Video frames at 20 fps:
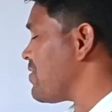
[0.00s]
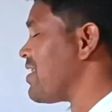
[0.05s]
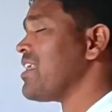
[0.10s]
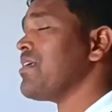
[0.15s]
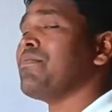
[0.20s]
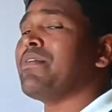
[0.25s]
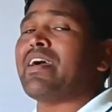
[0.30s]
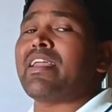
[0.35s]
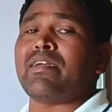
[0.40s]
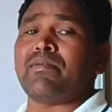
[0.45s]

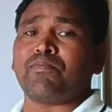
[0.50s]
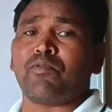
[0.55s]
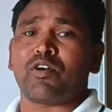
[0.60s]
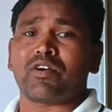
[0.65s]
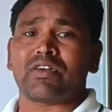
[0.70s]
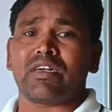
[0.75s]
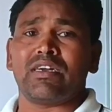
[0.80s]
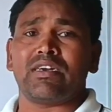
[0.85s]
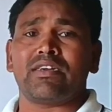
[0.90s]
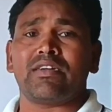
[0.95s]
very
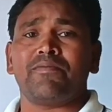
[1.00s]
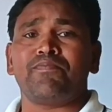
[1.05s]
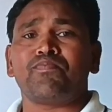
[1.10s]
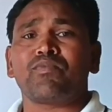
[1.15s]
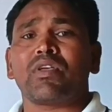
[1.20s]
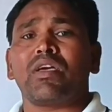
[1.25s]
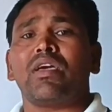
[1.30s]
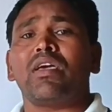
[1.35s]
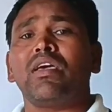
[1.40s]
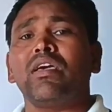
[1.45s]
important.
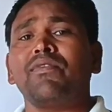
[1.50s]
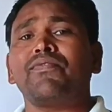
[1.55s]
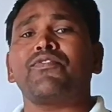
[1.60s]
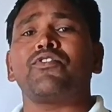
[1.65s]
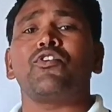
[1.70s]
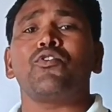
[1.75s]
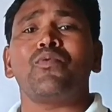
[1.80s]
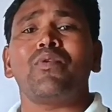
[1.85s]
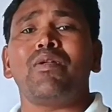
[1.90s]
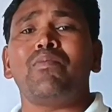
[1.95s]
If
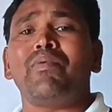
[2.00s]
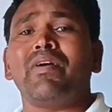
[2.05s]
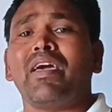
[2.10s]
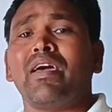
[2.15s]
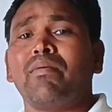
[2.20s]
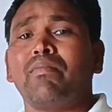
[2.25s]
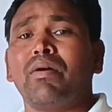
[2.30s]
you will be